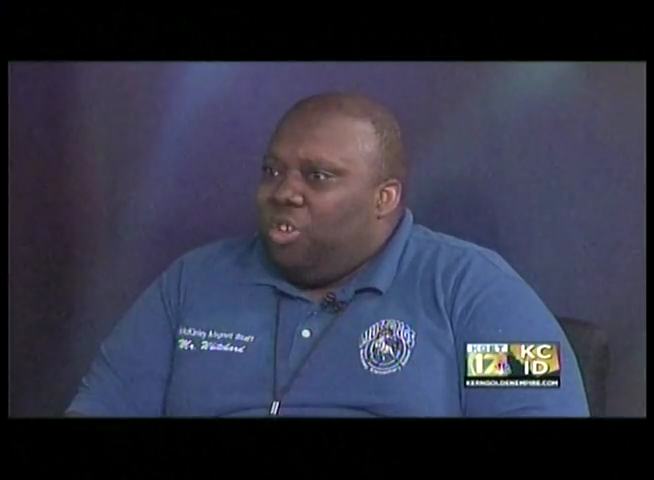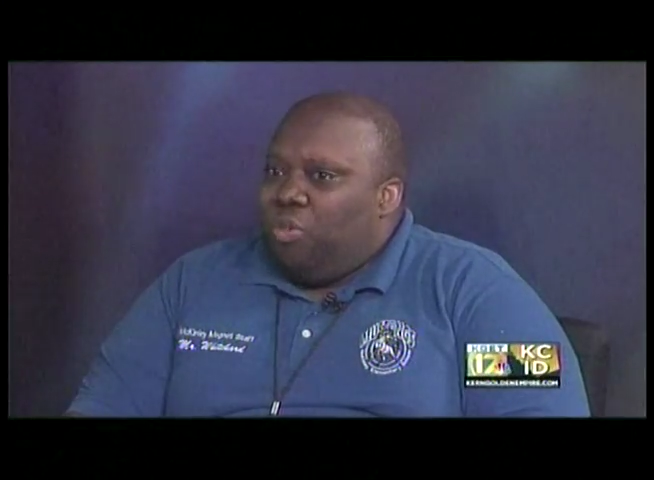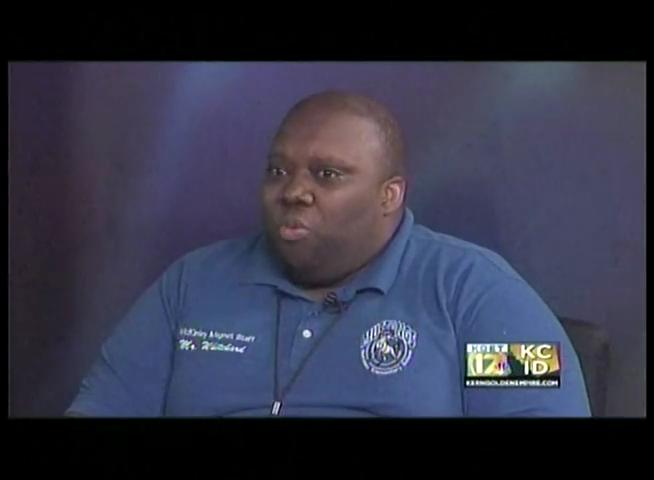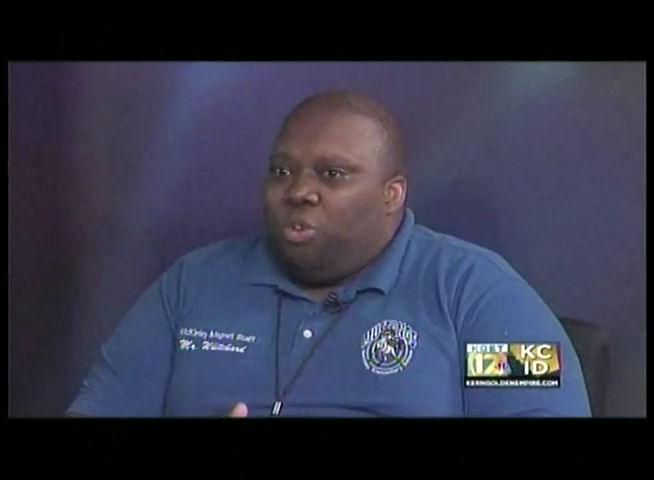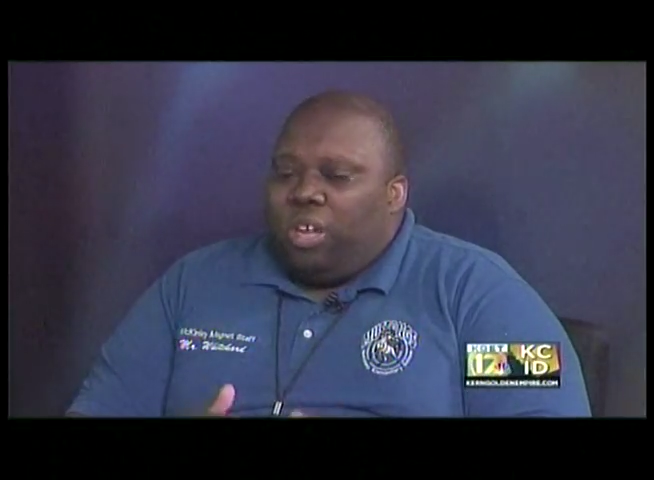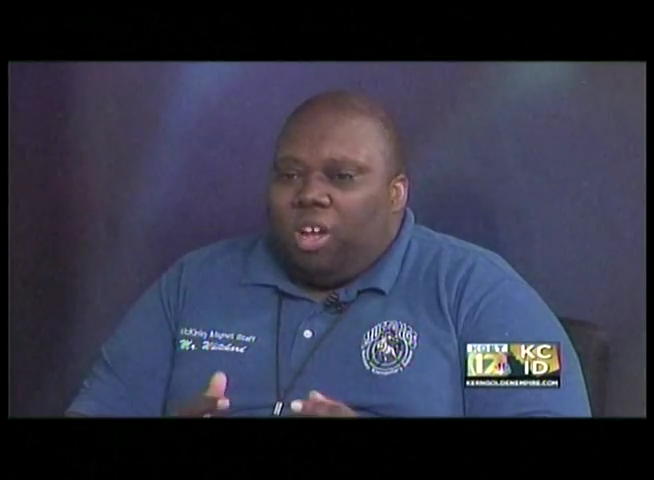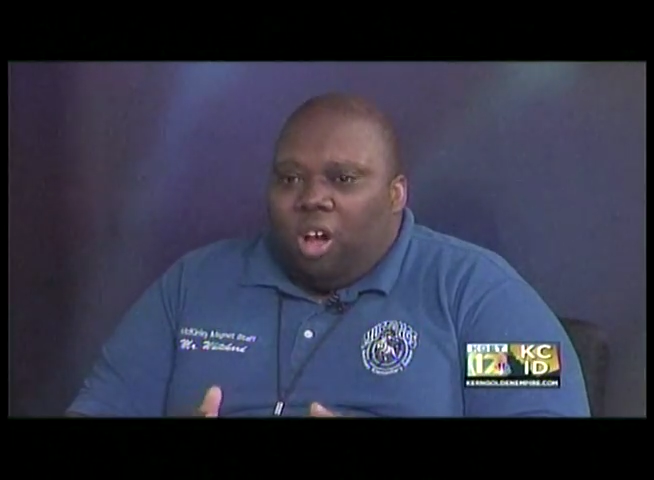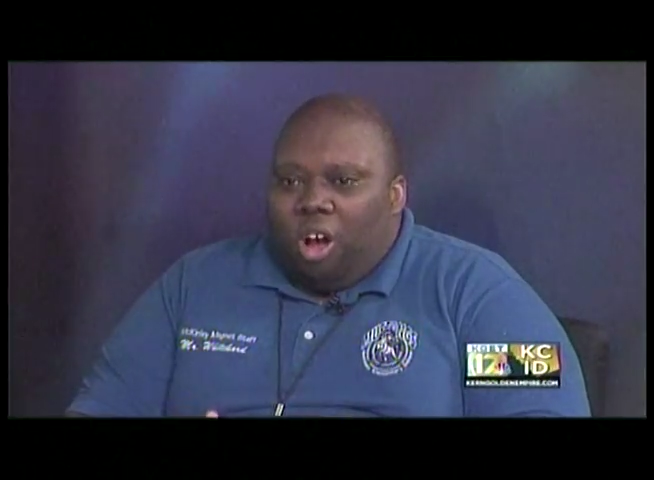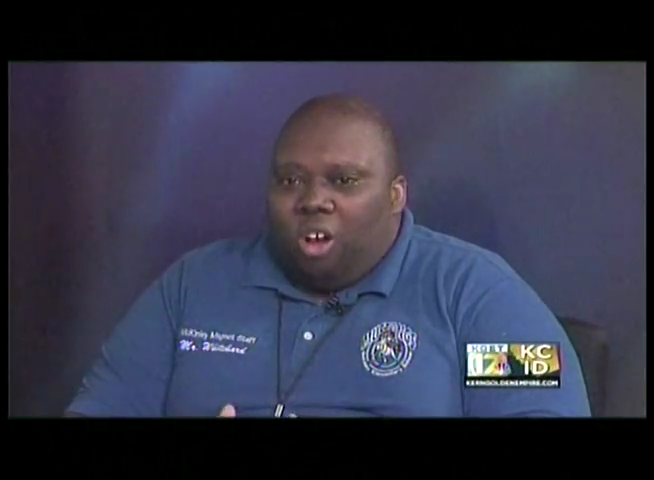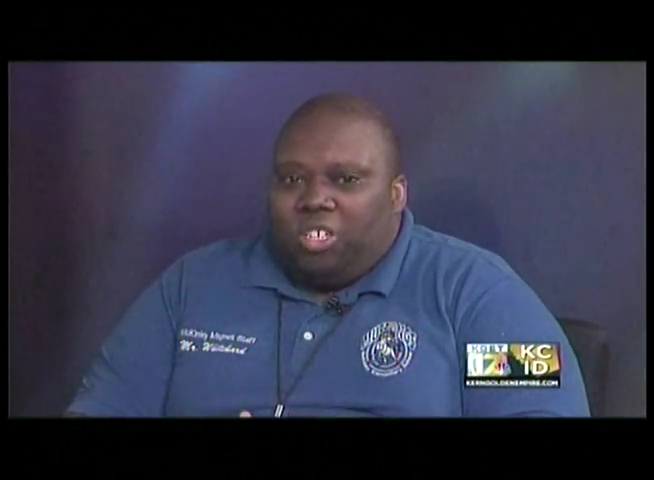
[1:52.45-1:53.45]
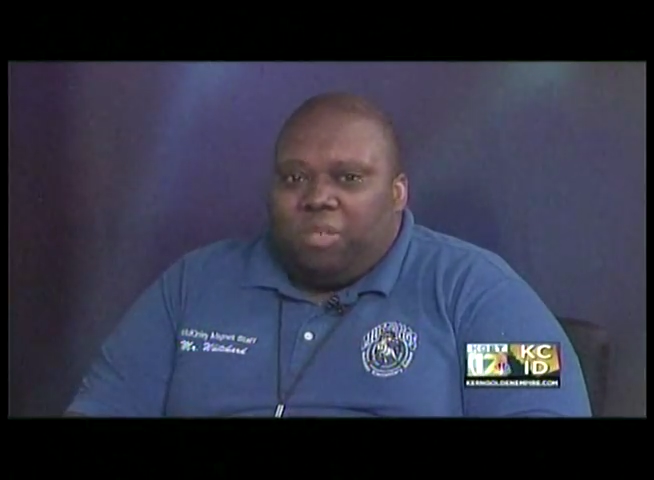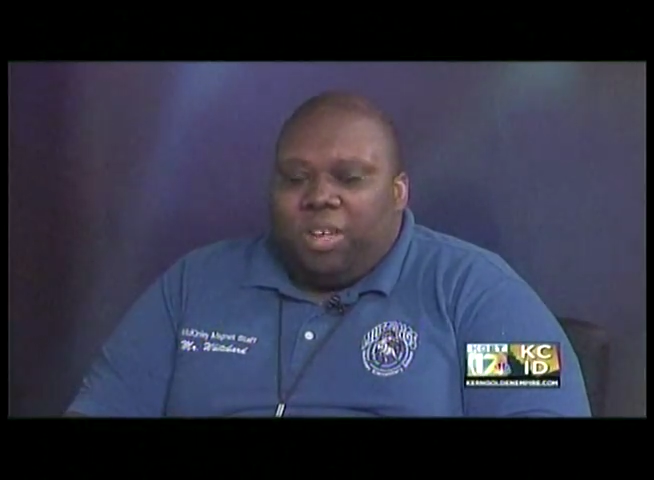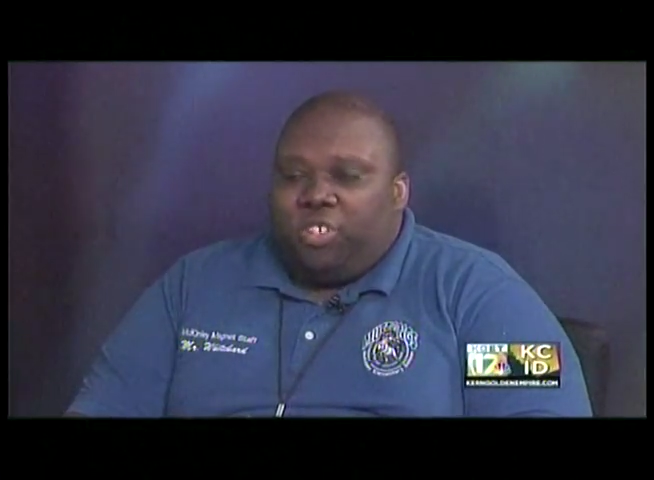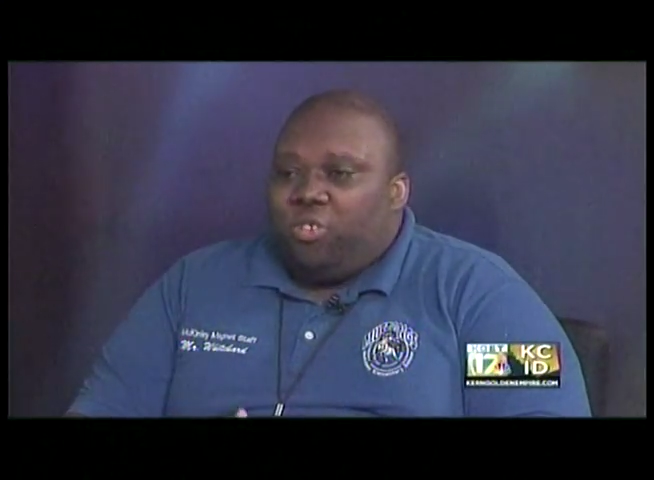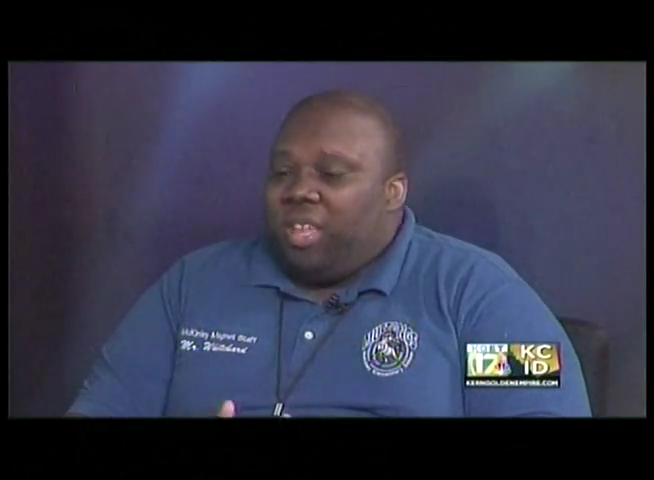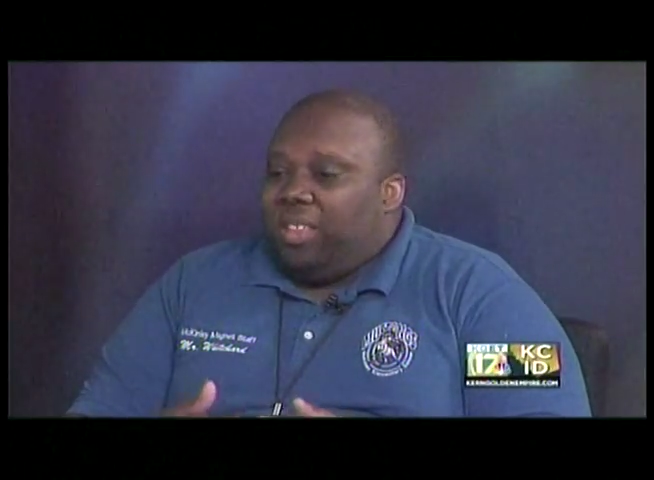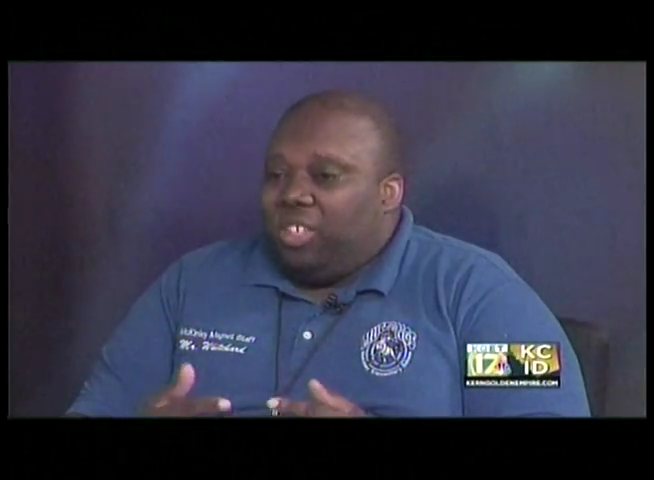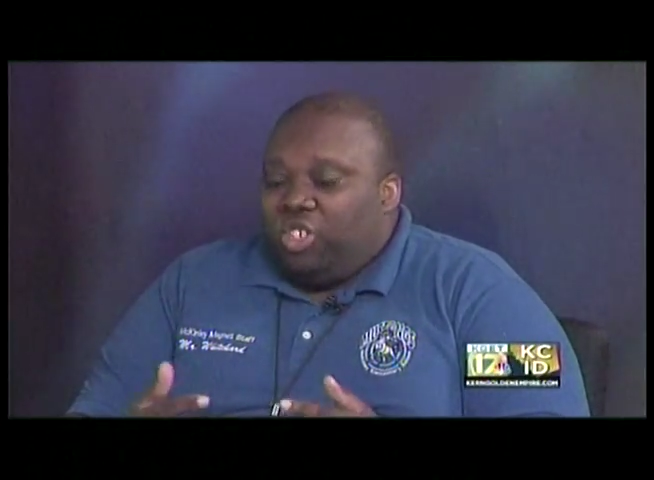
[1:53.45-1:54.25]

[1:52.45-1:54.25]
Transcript: you're working hard to make sure that the